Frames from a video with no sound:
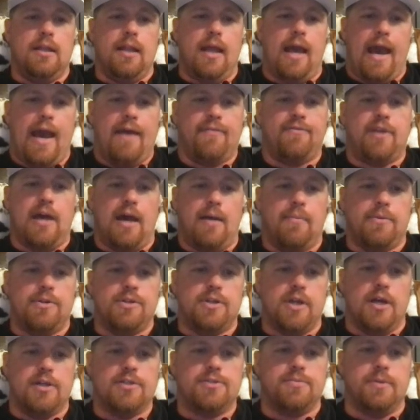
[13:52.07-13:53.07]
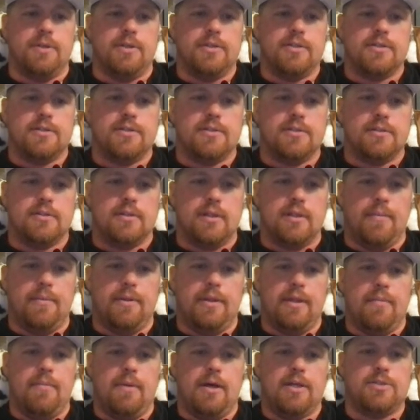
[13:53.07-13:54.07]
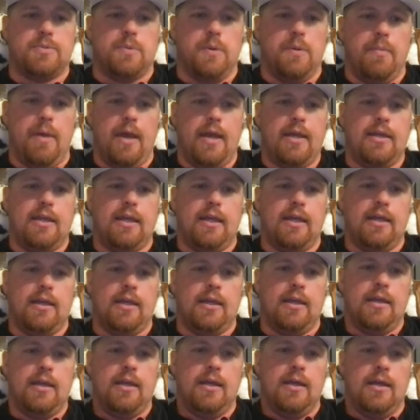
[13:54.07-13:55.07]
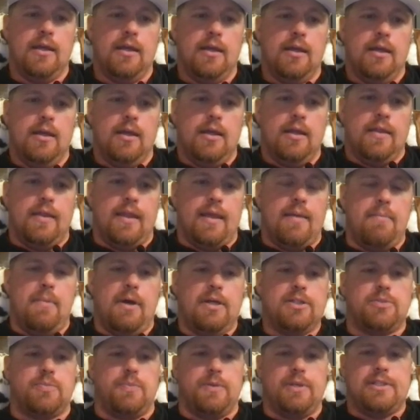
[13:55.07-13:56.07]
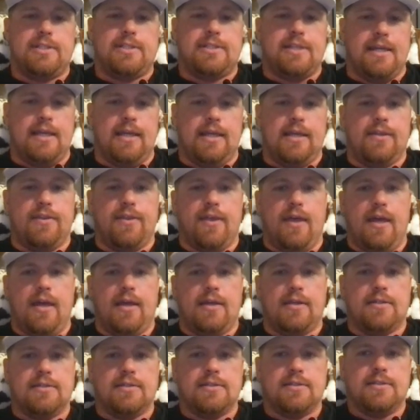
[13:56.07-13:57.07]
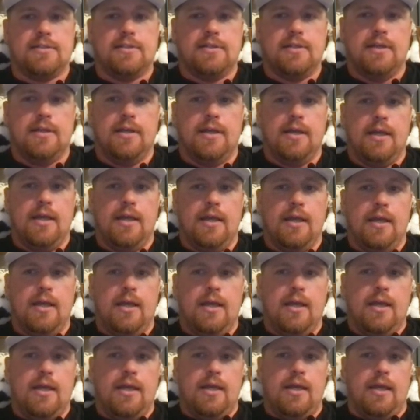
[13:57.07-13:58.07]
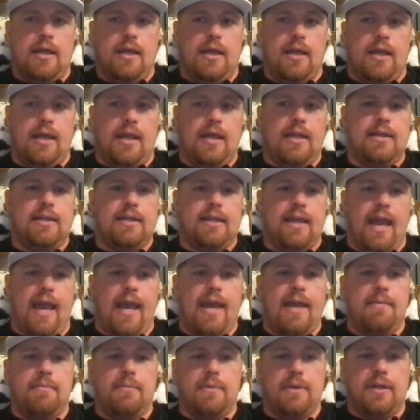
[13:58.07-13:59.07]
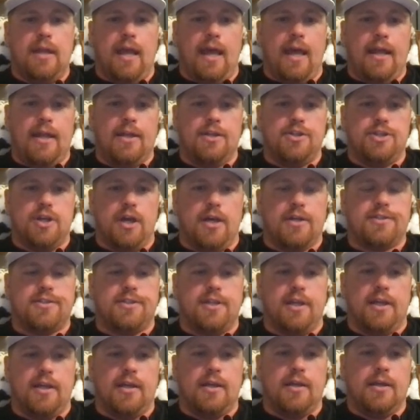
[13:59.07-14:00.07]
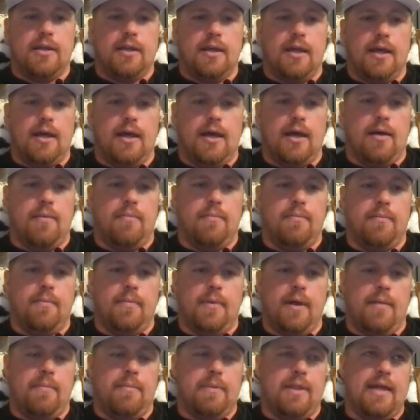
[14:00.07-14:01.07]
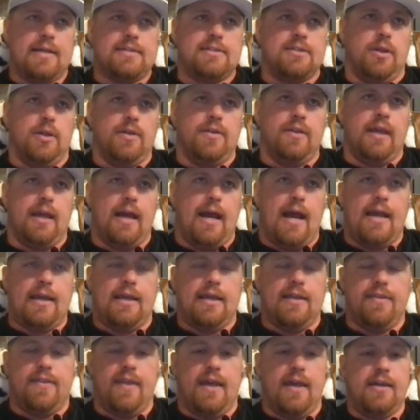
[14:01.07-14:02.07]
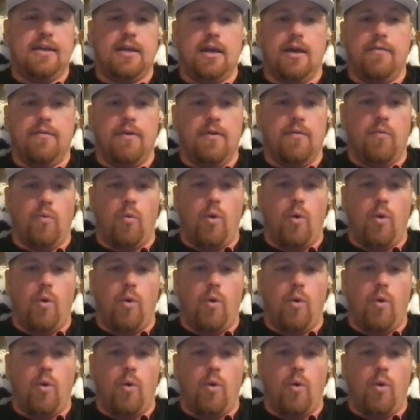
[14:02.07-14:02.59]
halftime adjustments. I mean, they must be making, they must be seeing things in game and, and adjusting. Um, I mean, that's the only thing I can think of of